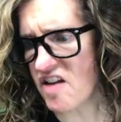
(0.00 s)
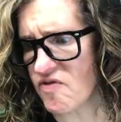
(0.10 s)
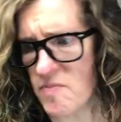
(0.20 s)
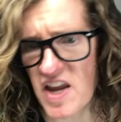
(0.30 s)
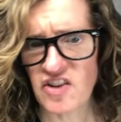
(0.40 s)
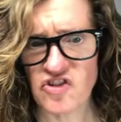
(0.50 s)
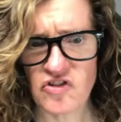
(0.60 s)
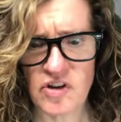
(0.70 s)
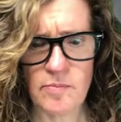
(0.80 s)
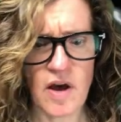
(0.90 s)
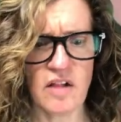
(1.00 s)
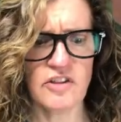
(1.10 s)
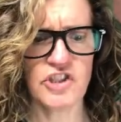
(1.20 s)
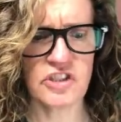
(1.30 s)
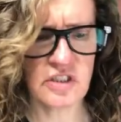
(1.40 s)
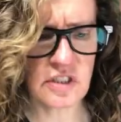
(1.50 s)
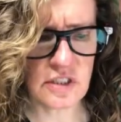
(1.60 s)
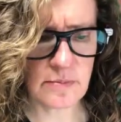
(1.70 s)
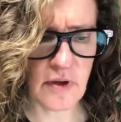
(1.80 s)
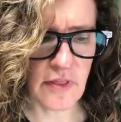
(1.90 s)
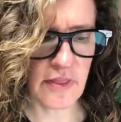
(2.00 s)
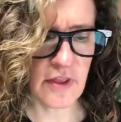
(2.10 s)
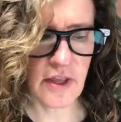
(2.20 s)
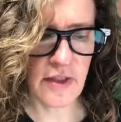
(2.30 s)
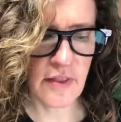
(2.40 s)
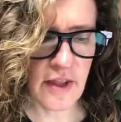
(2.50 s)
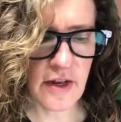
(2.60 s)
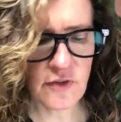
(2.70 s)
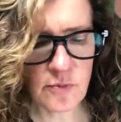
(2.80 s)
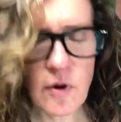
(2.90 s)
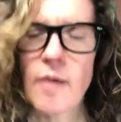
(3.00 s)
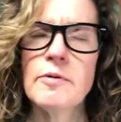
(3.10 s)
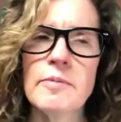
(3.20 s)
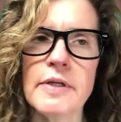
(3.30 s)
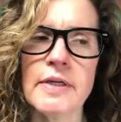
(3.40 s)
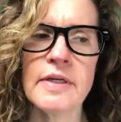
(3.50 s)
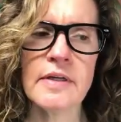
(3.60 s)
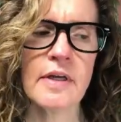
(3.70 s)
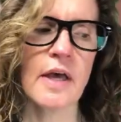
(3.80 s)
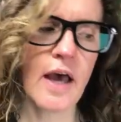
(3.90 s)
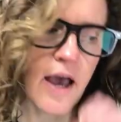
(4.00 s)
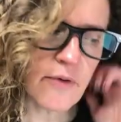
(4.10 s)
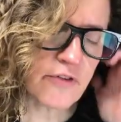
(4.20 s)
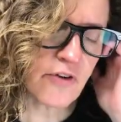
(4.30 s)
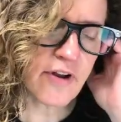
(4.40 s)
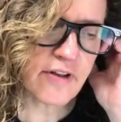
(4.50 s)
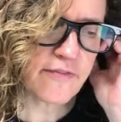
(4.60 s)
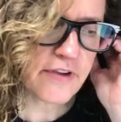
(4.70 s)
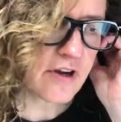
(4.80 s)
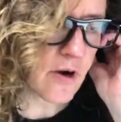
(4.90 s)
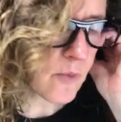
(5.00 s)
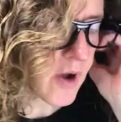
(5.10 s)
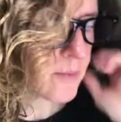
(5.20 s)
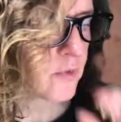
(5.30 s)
of mainstream polishes this month, and that is probably, I was trying to figure out why I'm